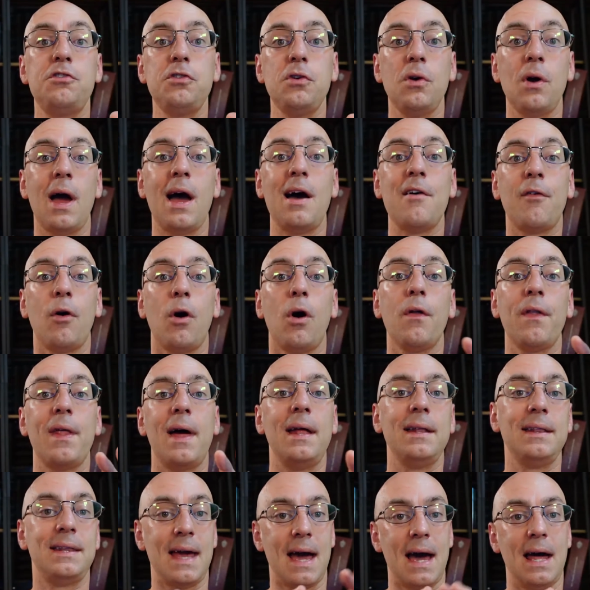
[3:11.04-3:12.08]
you have all
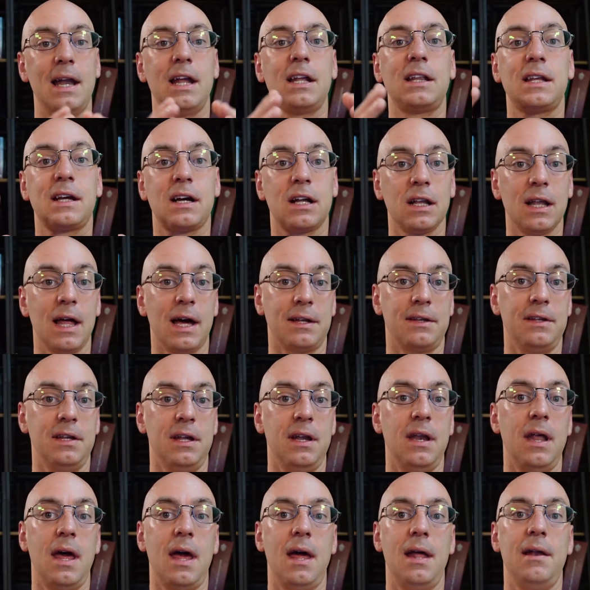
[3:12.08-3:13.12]
that data
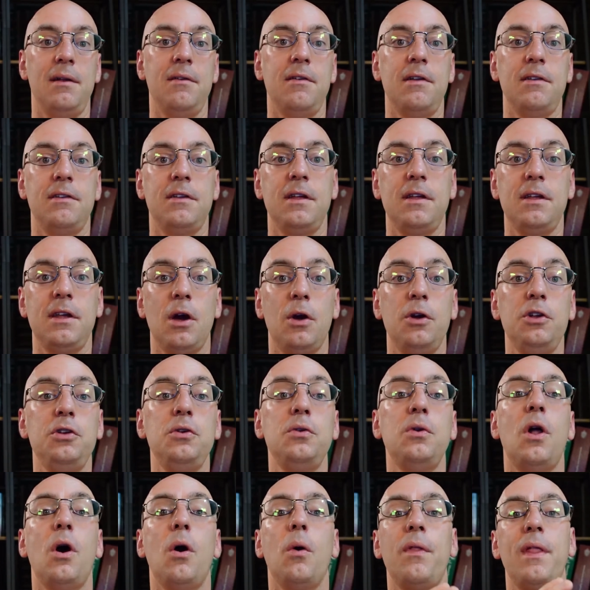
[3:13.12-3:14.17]
collected and you
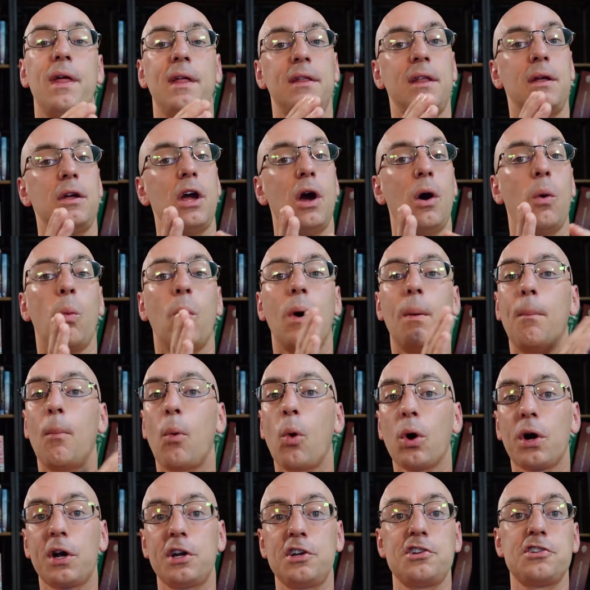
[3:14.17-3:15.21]
know that what
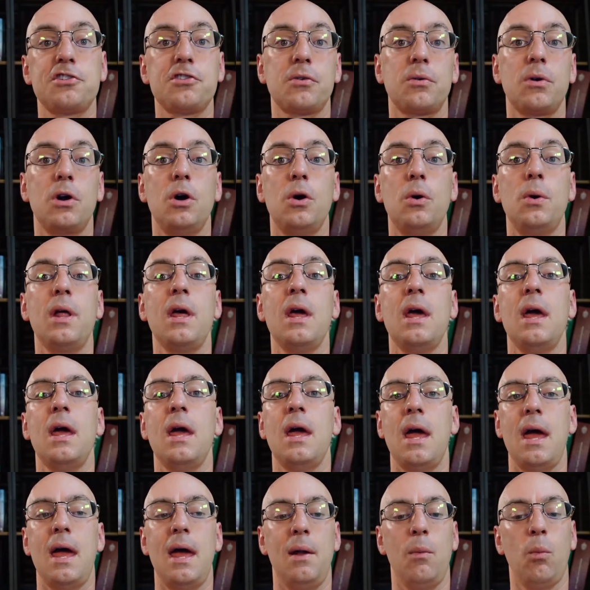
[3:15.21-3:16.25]
mortgages are owed
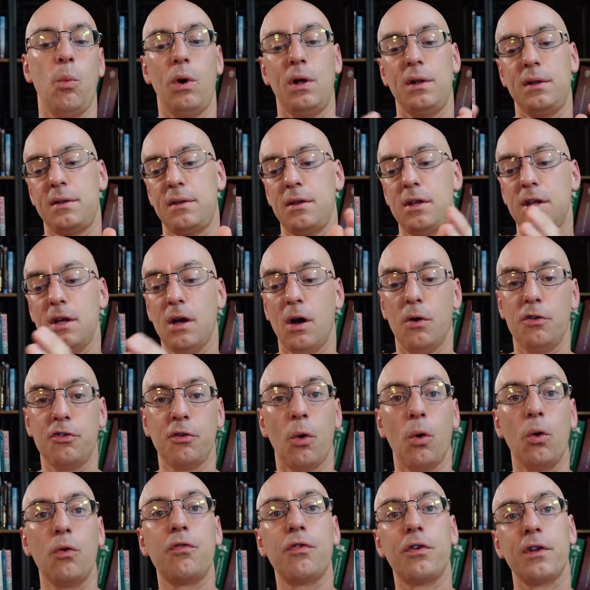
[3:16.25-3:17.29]
and what is
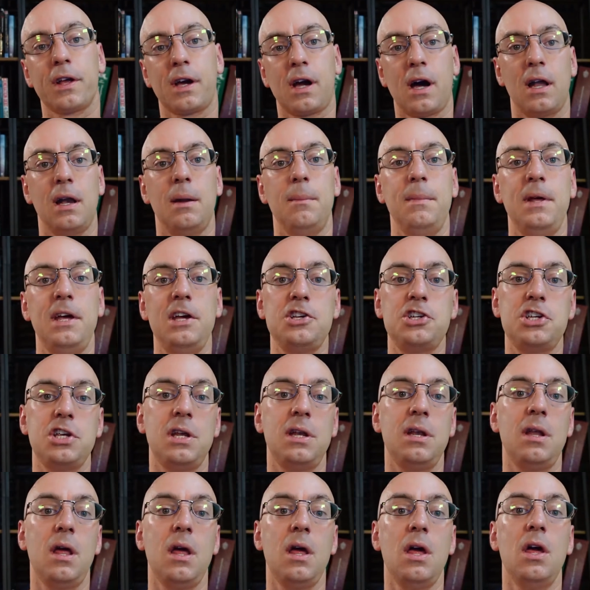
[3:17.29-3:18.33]
owed for the
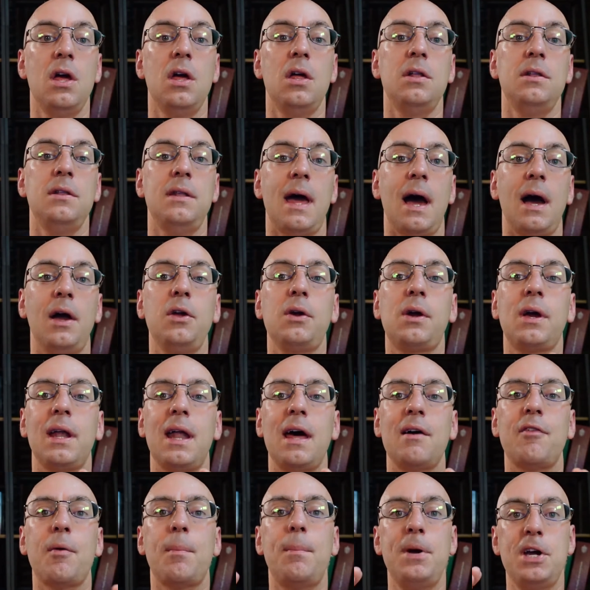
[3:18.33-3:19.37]
condemnation, now you kind
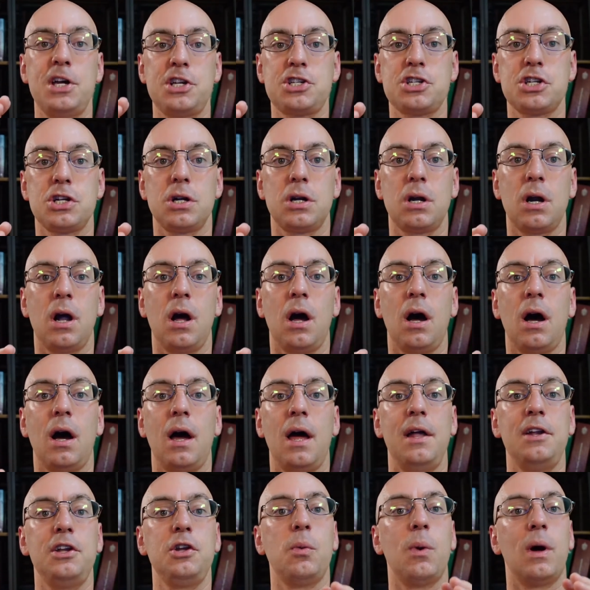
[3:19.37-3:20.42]
of have a picture
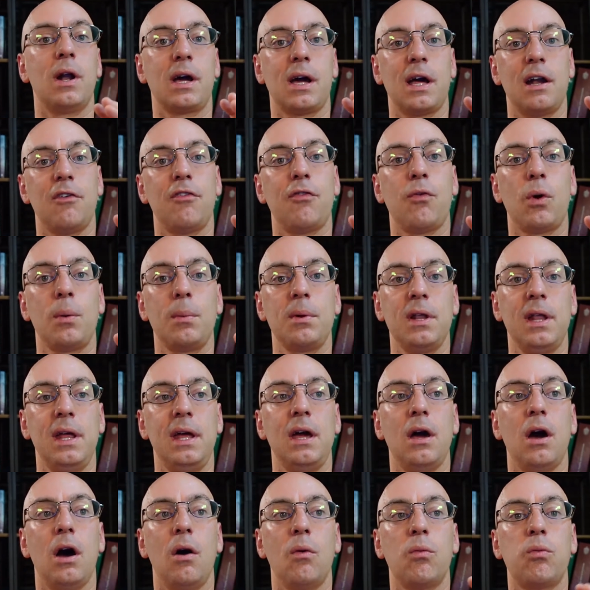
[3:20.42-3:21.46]
and you want to kind of
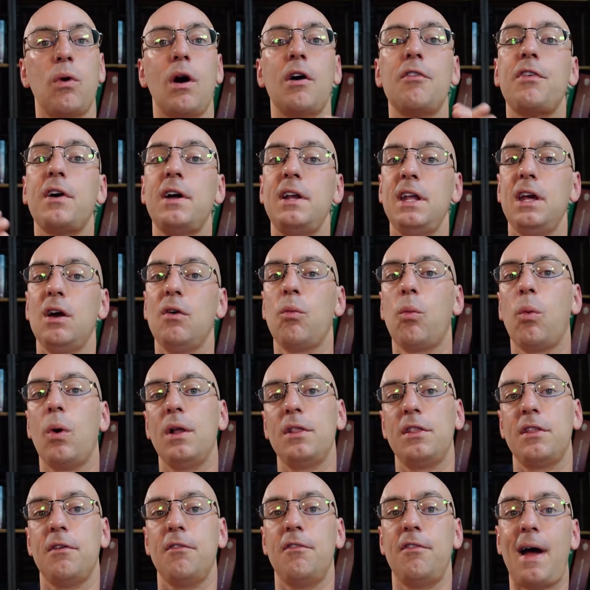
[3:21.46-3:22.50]
formulate a rough idea of
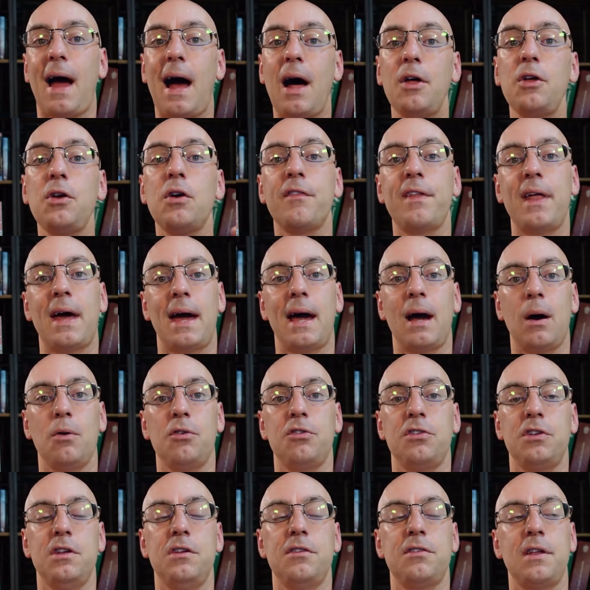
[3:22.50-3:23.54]
what the value of that
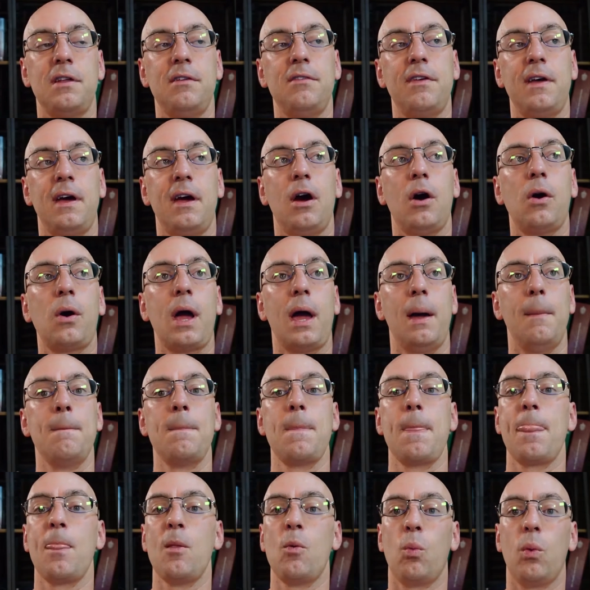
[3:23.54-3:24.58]
house is and say, okay,
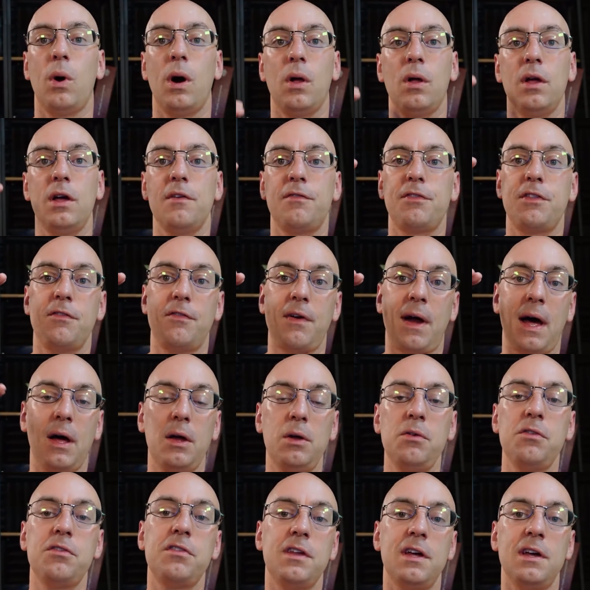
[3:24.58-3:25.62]
well, if the
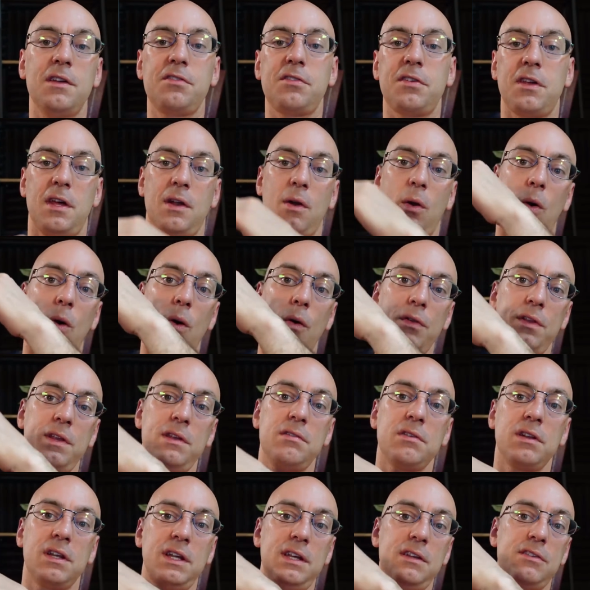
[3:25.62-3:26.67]
value is this and all
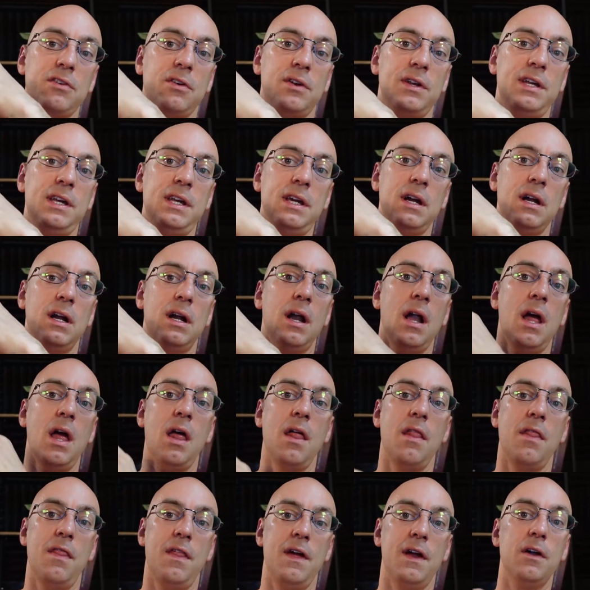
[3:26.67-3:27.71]
these liens are here,
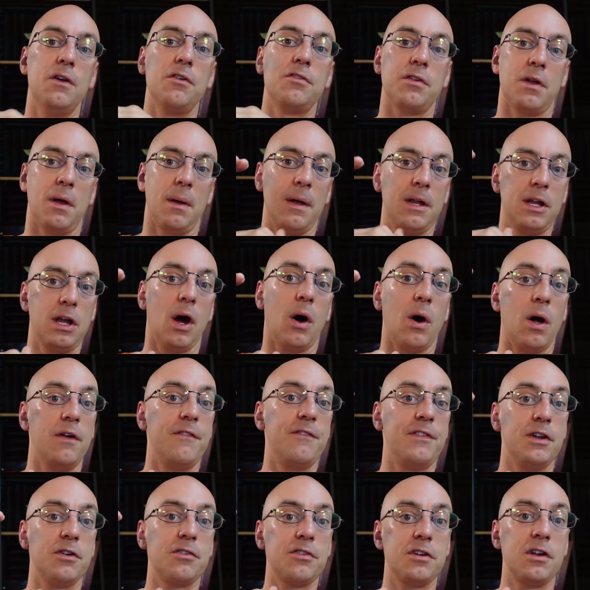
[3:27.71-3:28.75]

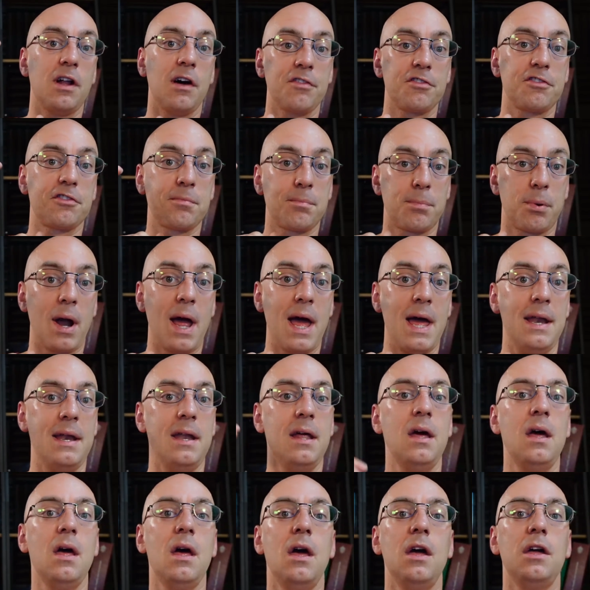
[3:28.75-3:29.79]
if there's enough
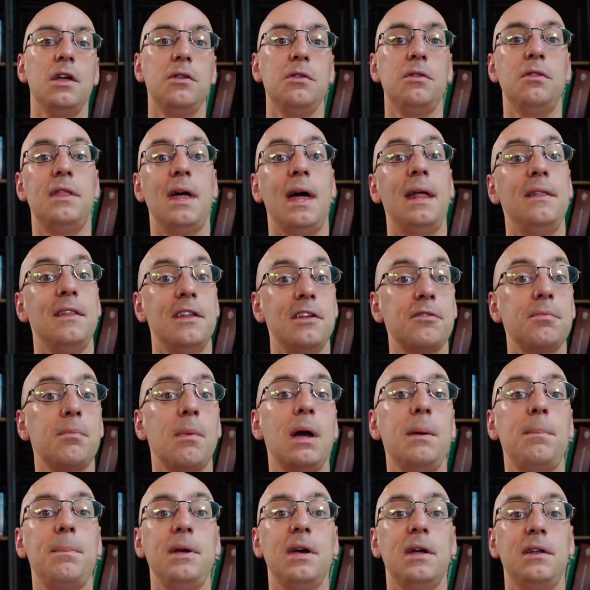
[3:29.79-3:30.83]
spread, then this
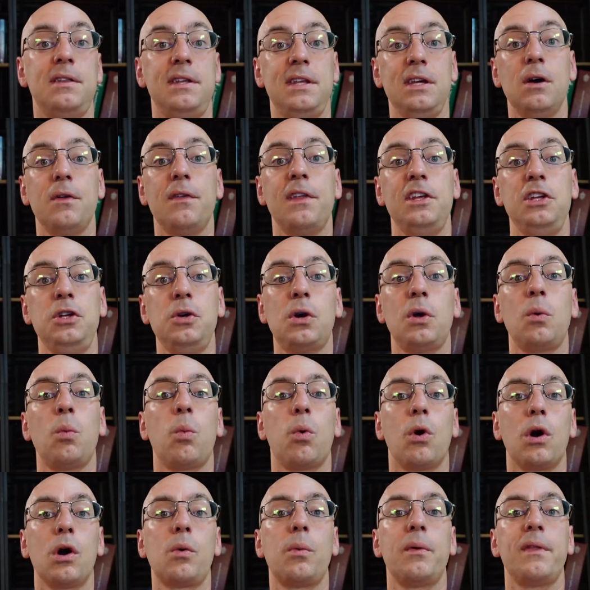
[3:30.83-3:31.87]
might be a deal that you could
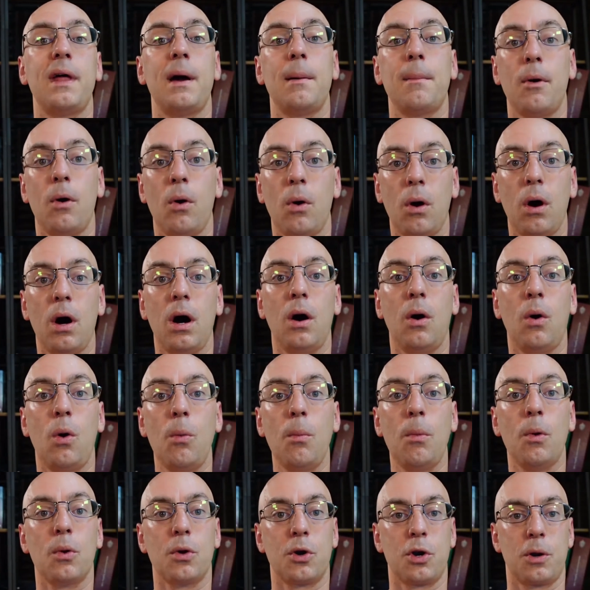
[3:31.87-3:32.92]
work with that
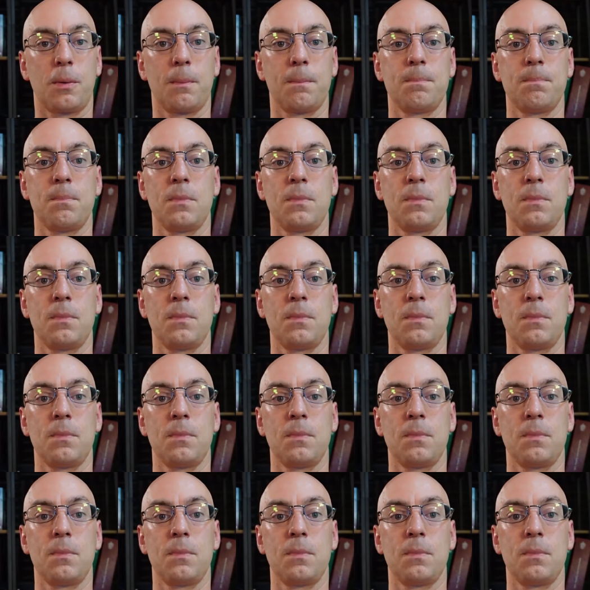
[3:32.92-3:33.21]
homeowner.